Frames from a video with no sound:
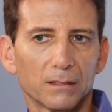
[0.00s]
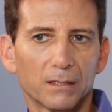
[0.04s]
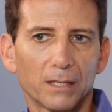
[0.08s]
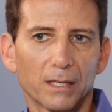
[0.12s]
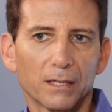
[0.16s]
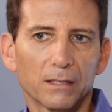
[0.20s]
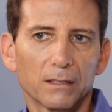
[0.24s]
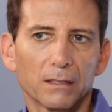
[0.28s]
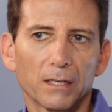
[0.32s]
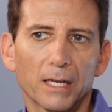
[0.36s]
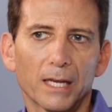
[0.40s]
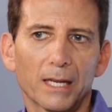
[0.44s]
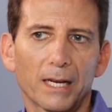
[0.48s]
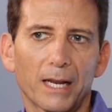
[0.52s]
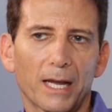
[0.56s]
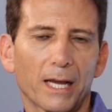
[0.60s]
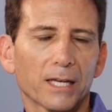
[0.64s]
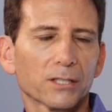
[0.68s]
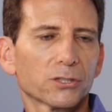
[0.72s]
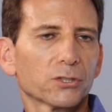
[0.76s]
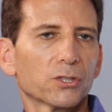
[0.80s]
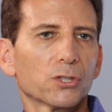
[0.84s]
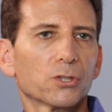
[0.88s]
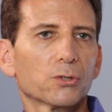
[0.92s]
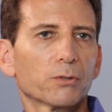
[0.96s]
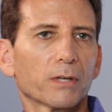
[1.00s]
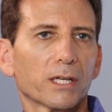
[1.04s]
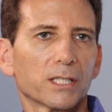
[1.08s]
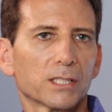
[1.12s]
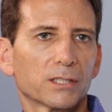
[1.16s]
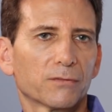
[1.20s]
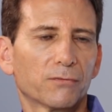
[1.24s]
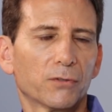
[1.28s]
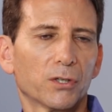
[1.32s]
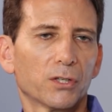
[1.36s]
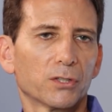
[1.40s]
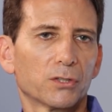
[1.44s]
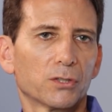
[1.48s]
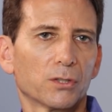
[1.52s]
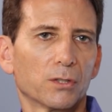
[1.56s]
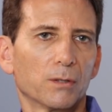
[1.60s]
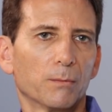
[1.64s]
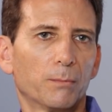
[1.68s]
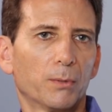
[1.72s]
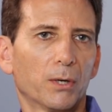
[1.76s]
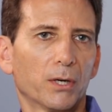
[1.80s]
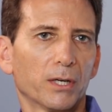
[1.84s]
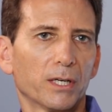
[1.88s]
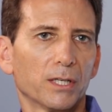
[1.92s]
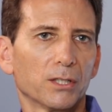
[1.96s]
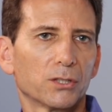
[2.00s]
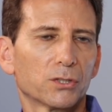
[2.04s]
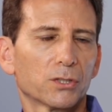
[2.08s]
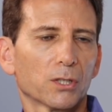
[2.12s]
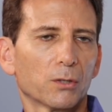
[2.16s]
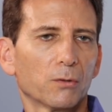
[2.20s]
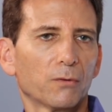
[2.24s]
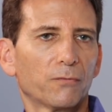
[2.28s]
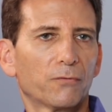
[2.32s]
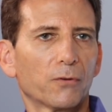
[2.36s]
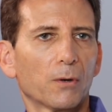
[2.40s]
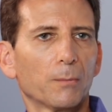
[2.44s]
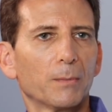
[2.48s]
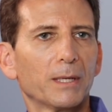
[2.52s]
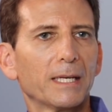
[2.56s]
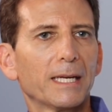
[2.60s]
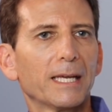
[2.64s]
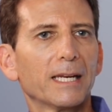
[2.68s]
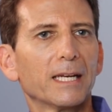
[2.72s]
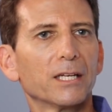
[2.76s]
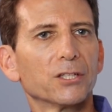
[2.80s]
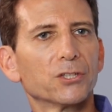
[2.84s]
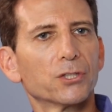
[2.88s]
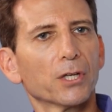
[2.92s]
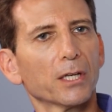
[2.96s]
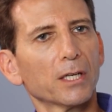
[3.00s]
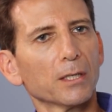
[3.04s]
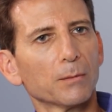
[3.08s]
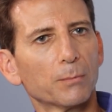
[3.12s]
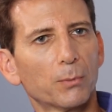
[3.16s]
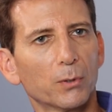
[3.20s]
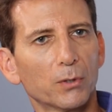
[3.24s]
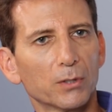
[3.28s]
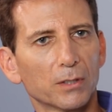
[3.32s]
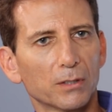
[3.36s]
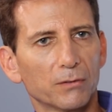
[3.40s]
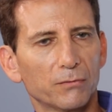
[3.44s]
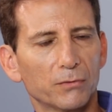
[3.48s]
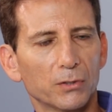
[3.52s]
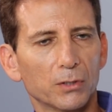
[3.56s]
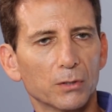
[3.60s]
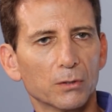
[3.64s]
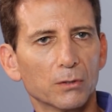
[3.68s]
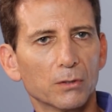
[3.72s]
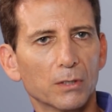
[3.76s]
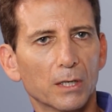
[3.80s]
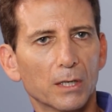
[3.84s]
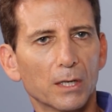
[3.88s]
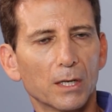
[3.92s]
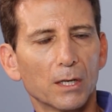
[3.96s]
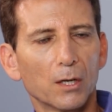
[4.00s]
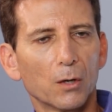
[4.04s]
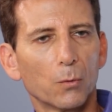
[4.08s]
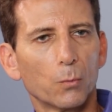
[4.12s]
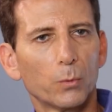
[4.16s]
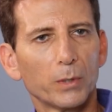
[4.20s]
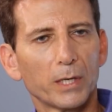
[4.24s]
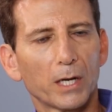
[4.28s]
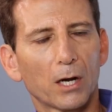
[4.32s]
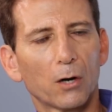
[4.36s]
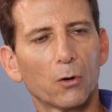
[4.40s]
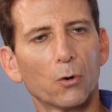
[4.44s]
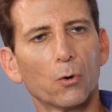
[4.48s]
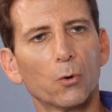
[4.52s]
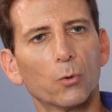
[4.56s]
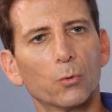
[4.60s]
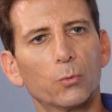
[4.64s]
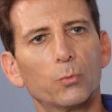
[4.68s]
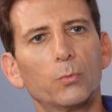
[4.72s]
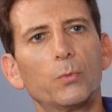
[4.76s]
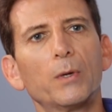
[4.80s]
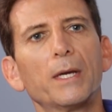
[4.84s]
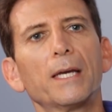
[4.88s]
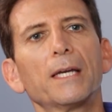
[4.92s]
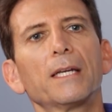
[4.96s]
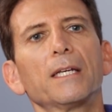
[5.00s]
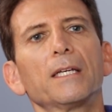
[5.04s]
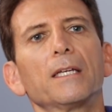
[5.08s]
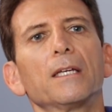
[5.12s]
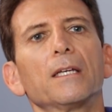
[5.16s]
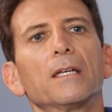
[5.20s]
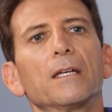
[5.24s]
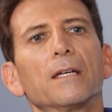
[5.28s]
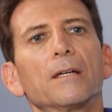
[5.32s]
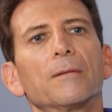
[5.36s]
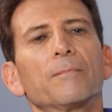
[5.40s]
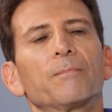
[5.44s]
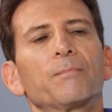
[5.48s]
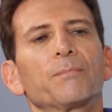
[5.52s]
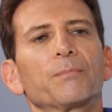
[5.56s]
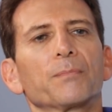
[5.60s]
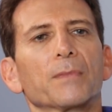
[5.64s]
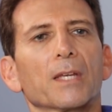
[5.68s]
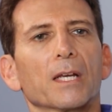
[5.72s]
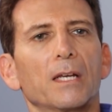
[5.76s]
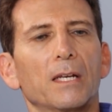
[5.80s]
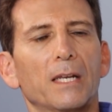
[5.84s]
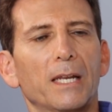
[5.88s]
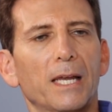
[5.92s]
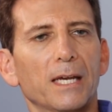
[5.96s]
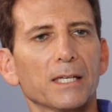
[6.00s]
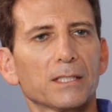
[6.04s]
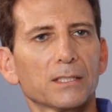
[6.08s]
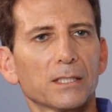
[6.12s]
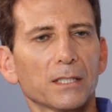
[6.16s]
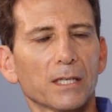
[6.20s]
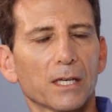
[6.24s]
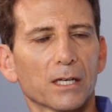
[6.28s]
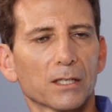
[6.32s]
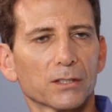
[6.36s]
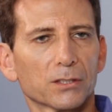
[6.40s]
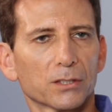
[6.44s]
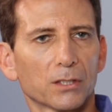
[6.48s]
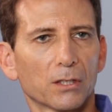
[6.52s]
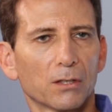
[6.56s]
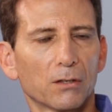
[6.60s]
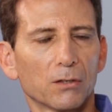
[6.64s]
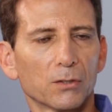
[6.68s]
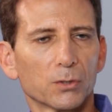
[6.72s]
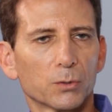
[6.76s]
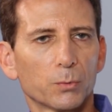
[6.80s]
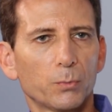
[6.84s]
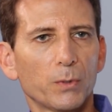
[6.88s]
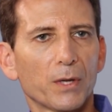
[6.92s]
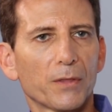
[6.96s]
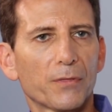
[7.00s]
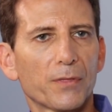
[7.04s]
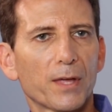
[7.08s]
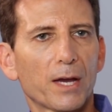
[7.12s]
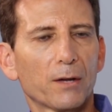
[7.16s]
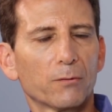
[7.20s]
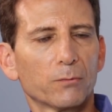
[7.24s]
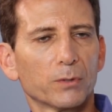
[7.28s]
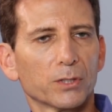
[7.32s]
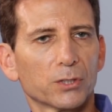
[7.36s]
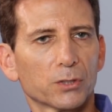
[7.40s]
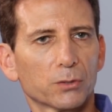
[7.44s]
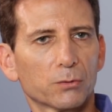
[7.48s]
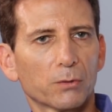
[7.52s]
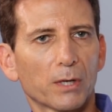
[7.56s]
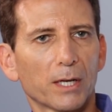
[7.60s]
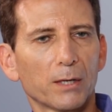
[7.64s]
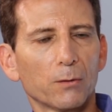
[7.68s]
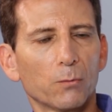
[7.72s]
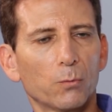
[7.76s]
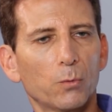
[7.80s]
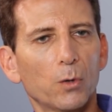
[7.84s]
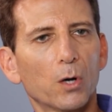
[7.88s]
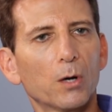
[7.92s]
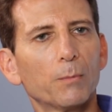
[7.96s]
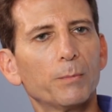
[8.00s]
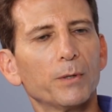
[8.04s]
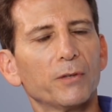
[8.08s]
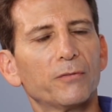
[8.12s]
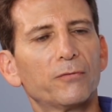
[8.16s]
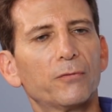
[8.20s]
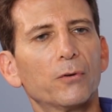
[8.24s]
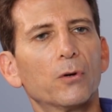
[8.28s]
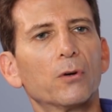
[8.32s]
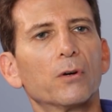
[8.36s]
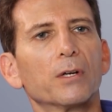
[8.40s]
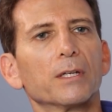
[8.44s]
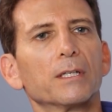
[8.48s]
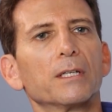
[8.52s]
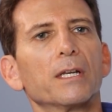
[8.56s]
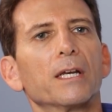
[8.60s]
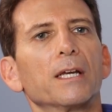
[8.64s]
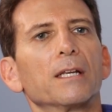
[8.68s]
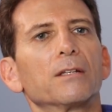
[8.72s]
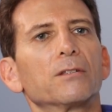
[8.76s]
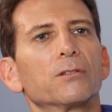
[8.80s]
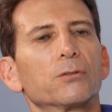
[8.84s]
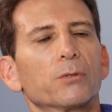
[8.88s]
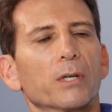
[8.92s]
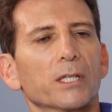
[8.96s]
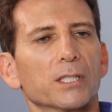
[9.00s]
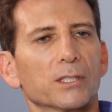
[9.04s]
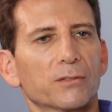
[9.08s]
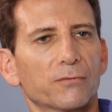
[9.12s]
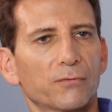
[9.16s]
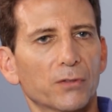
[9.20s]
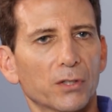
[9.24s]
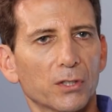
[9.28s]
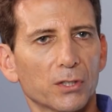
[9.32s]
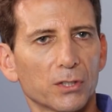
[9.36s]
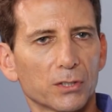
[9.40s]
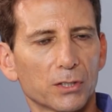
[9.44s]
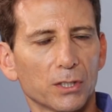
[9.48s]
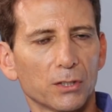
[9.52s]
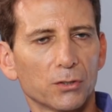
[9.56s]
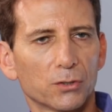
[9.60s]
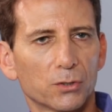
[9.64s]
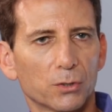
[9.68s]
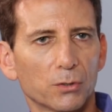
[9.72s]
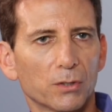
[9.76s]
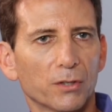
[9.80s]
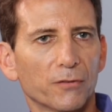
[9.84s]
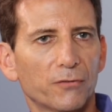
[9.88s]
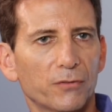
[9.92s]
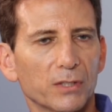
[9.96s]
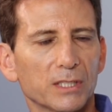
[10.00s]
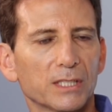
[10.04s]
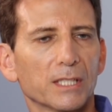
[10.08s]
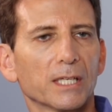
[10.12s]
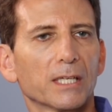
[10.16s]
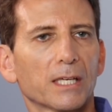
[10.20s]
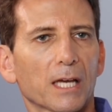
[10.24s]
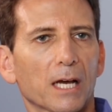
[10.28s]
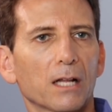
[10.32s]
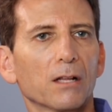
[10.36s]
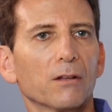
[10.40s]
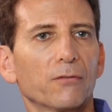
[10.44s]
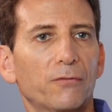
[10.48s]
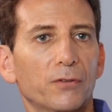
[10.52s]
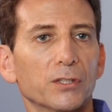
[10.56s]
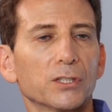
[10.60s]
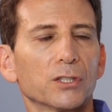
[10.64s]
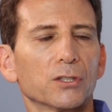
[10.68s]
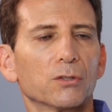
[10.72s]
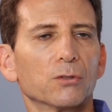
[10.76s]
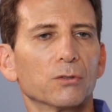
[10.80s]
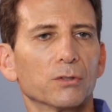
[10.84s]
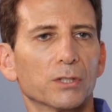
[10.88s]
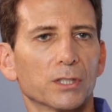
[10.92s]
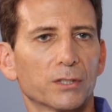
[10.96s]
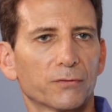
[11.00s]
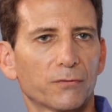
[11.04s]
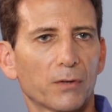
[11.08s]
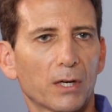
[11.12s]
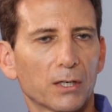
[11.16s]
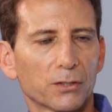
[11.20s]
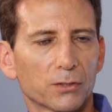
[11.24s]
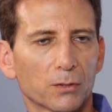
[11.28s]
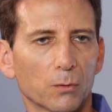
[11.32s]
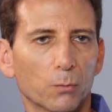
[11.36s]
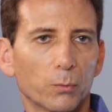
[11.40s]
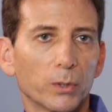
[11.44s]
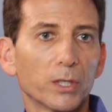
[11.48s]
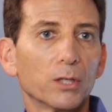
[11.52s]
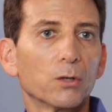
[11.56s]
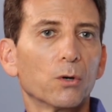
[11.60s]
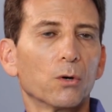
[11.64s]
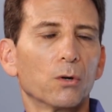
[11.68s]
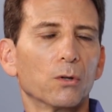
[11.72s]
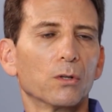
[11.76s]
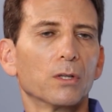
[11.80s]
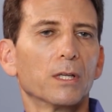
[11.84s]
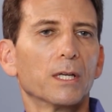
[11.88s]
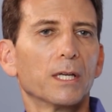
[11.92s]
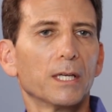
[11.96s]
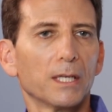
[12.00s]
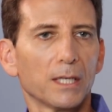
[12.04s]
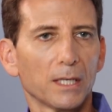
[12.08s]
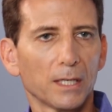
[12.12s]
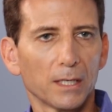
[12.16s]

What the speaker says: then it has to transfer to the body. So from an energetic point of view, we are already lacing ourselves with that restraint well before it transfers into the physical dysfunction we call